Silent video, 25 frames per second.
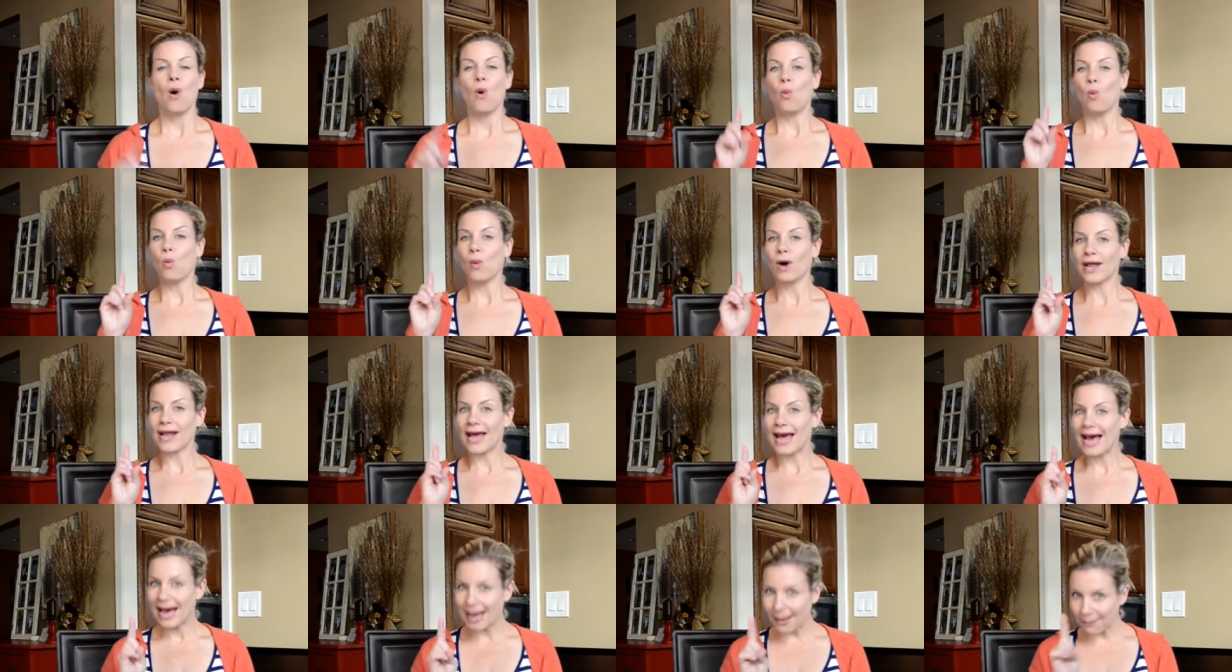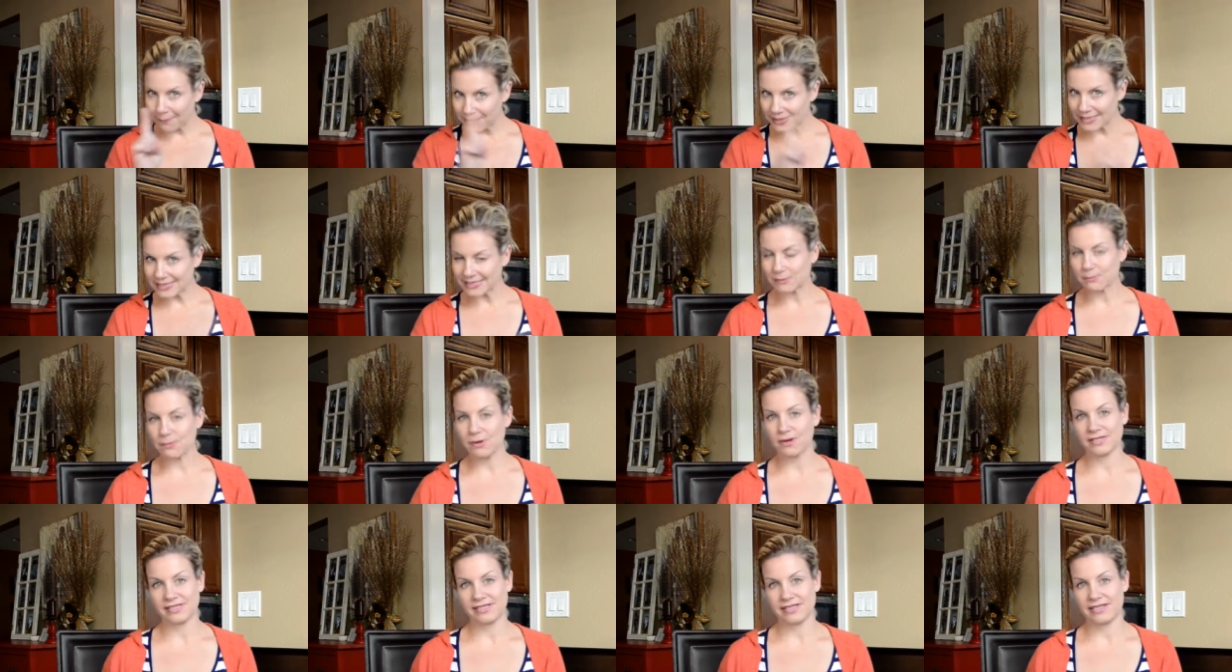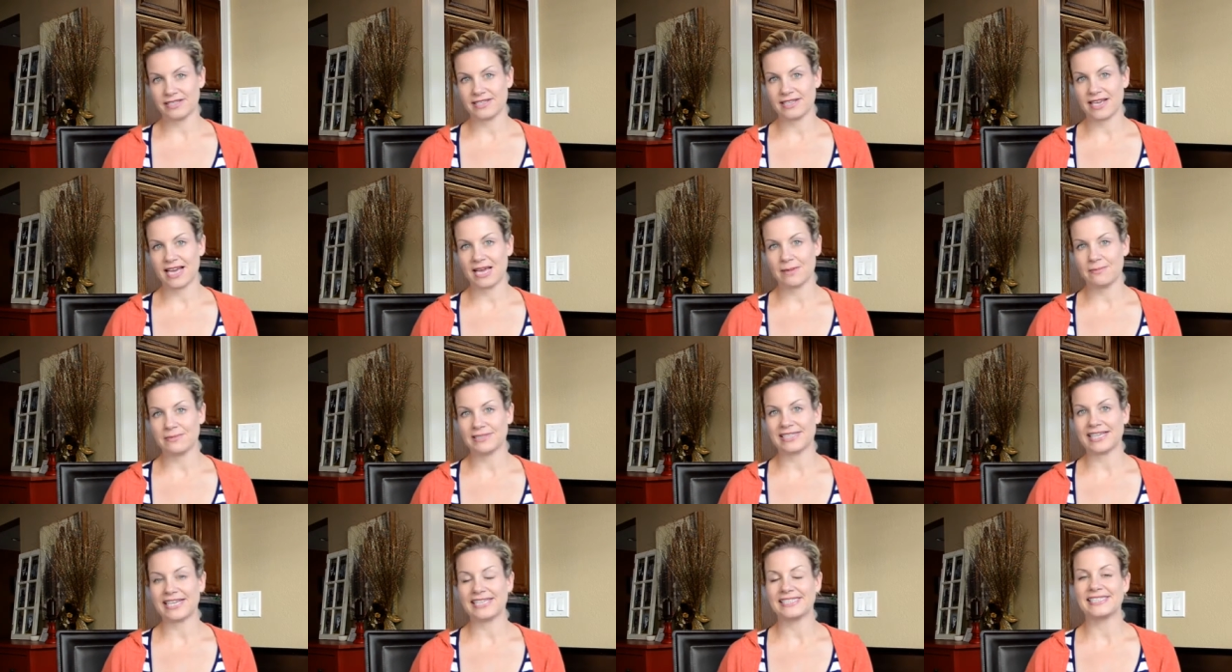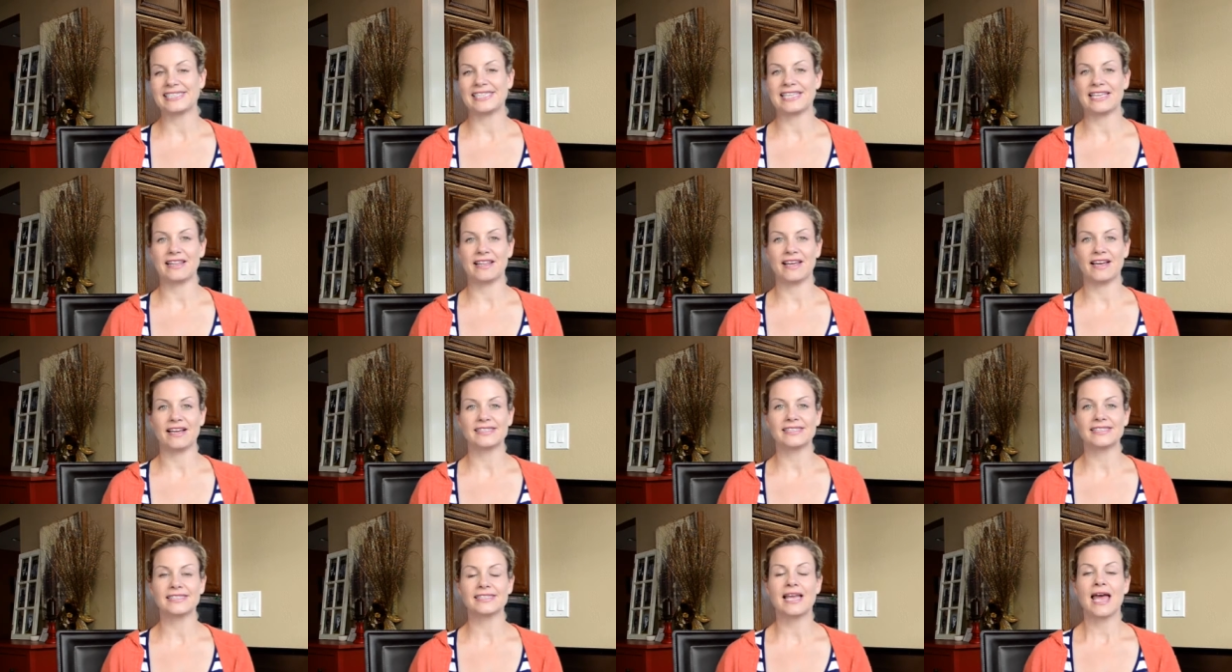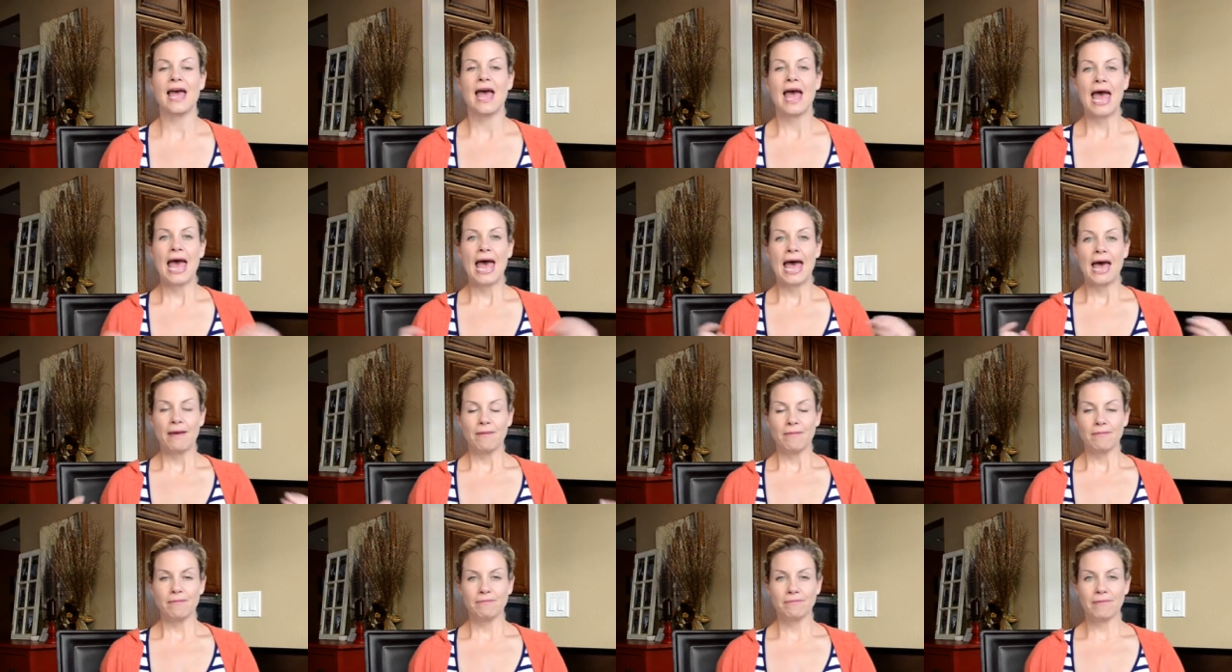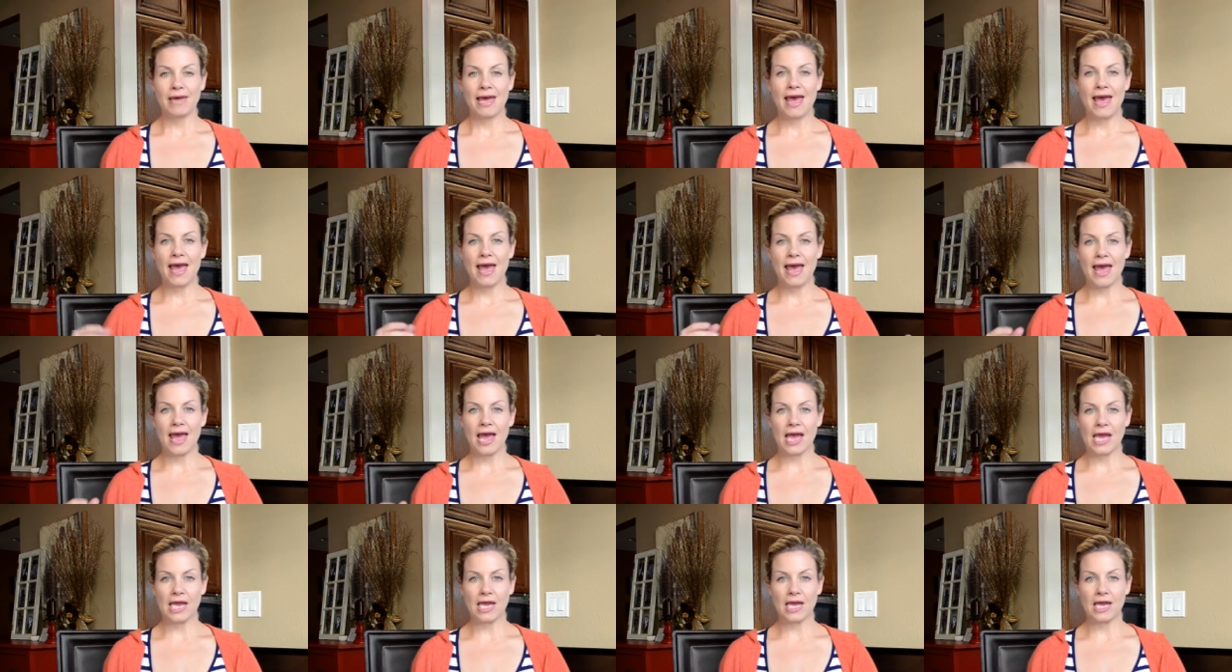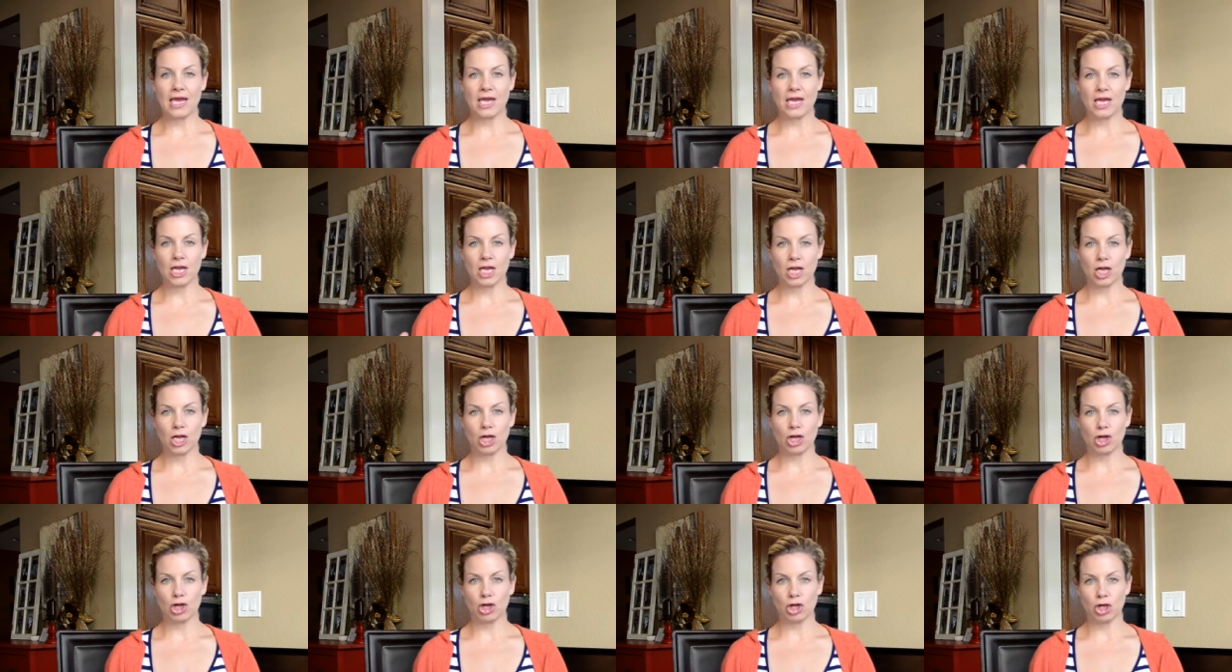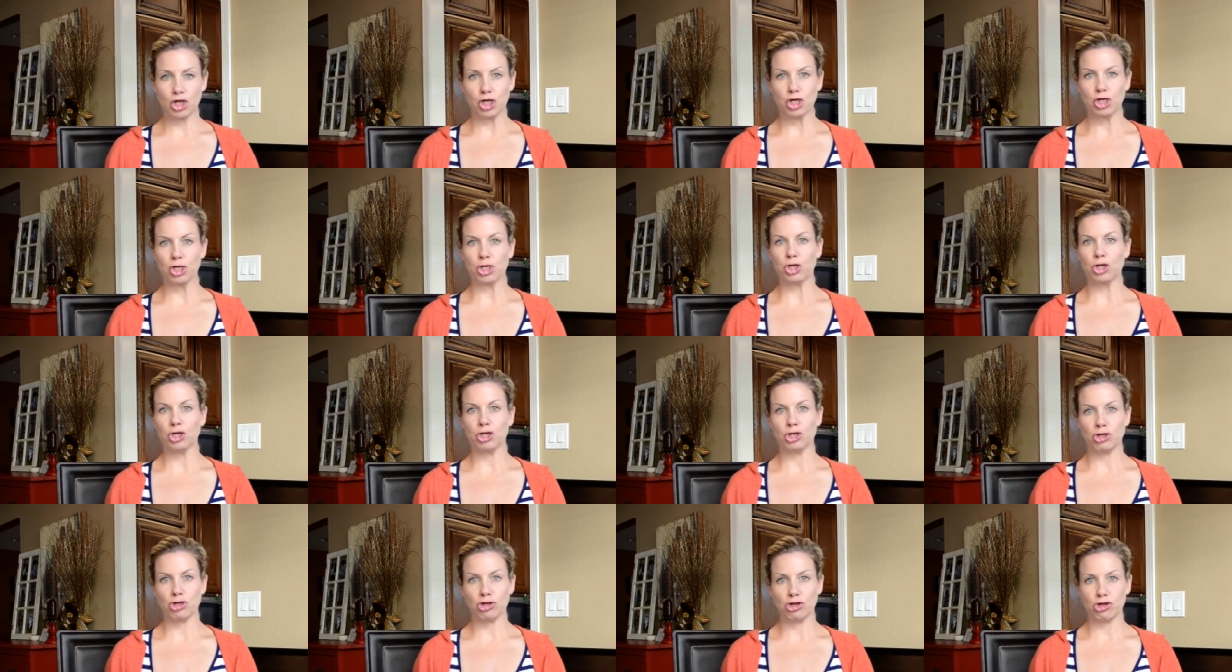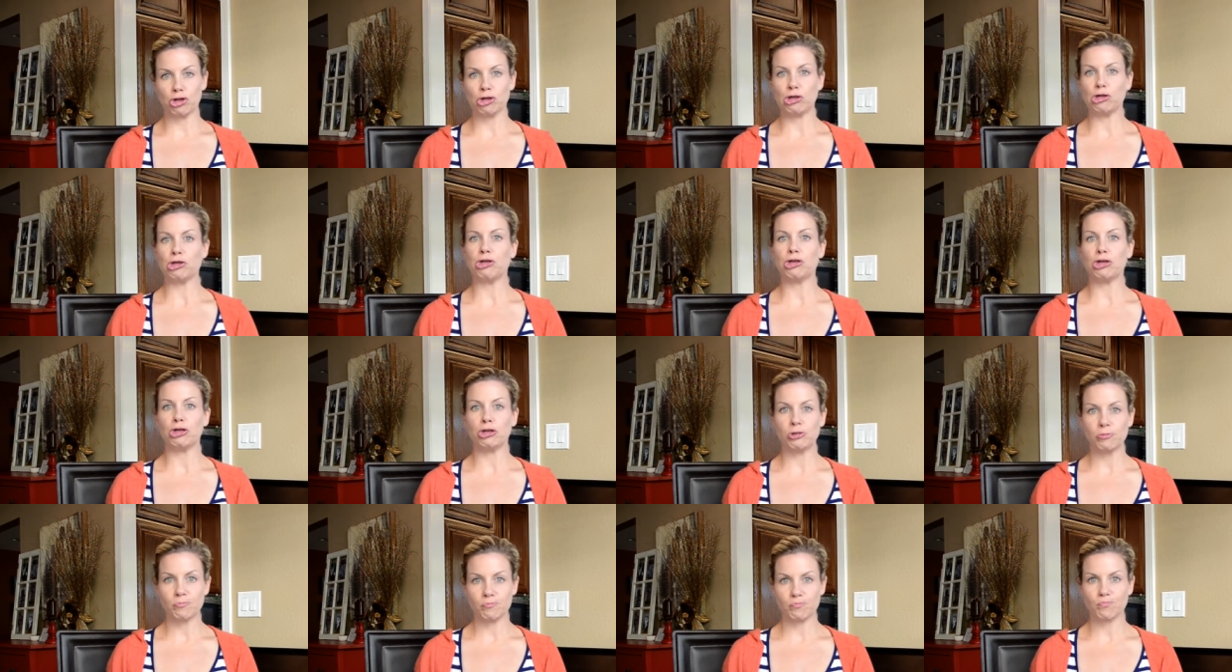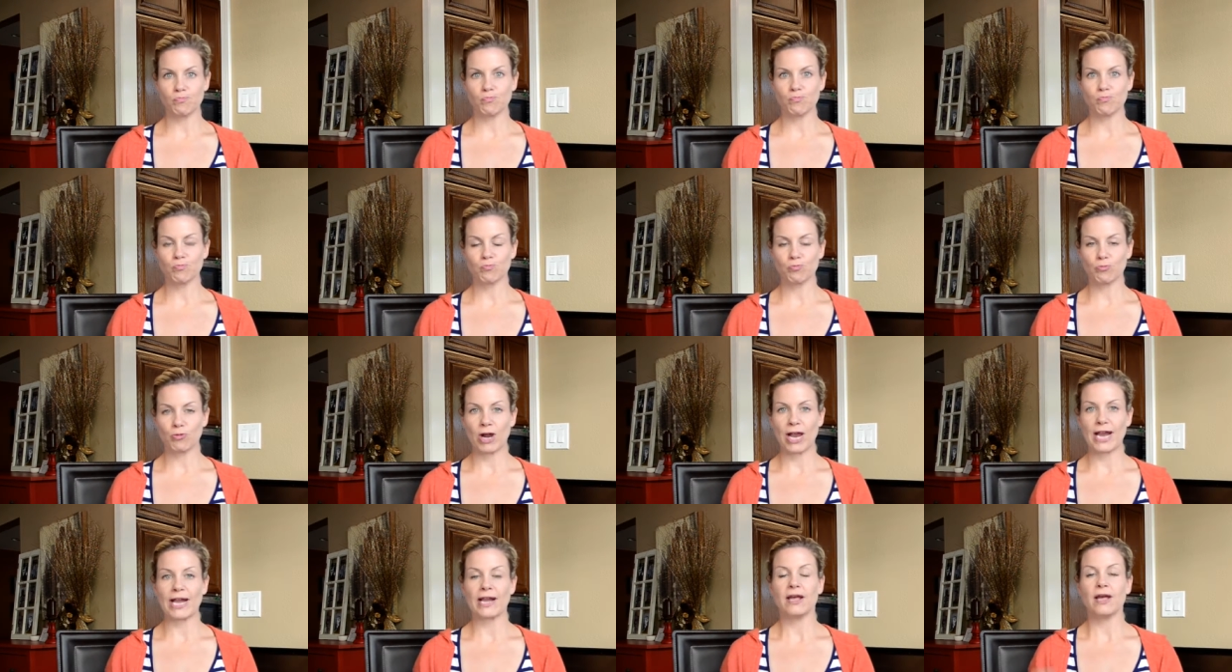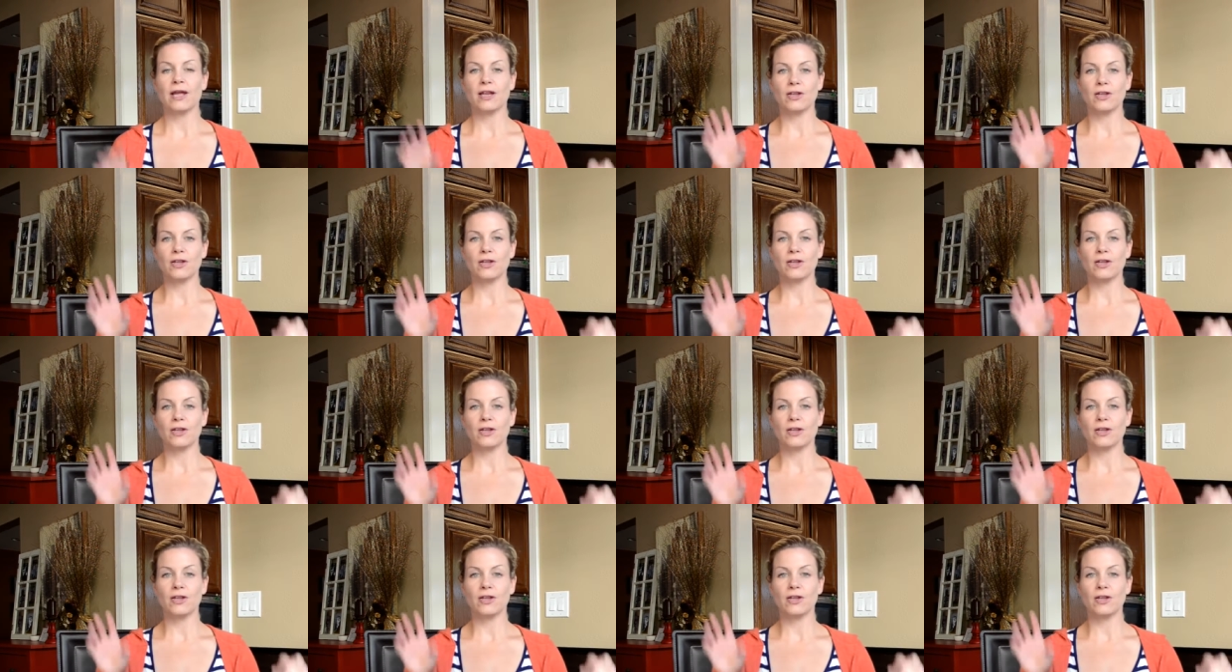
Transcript: what happens most of the time is I see this, may, right?